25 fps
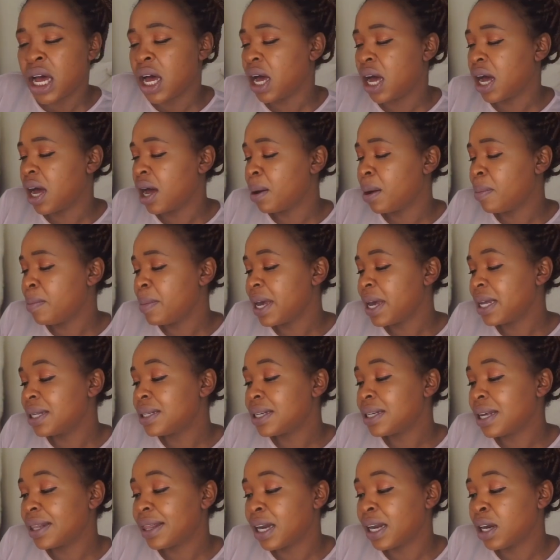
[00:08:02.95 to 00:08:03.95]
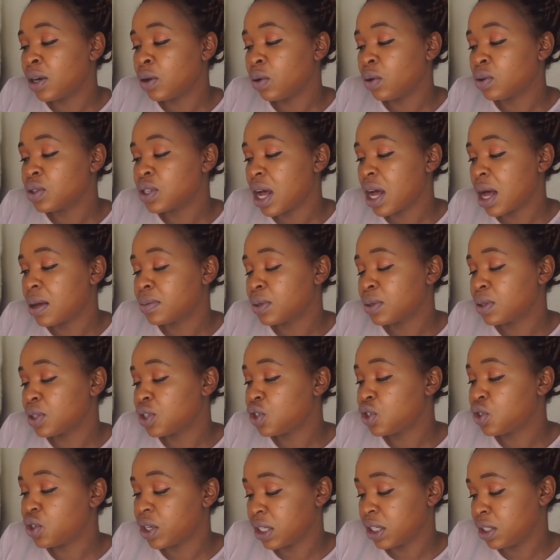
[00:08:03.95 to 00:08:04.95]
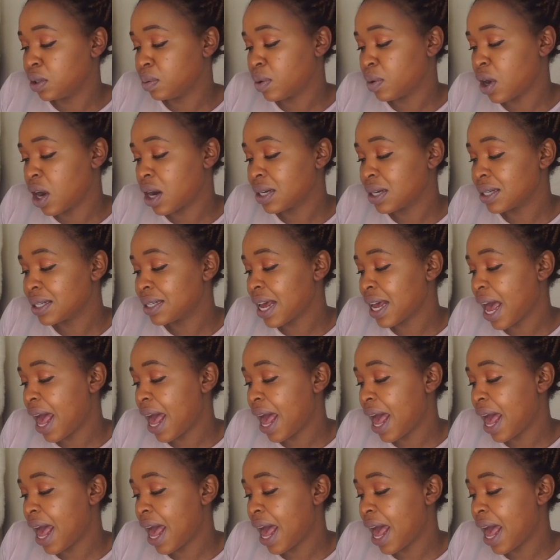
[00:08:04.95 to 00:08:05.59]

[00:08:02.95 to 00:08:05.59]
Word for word: it said that it also helps with stretch marks,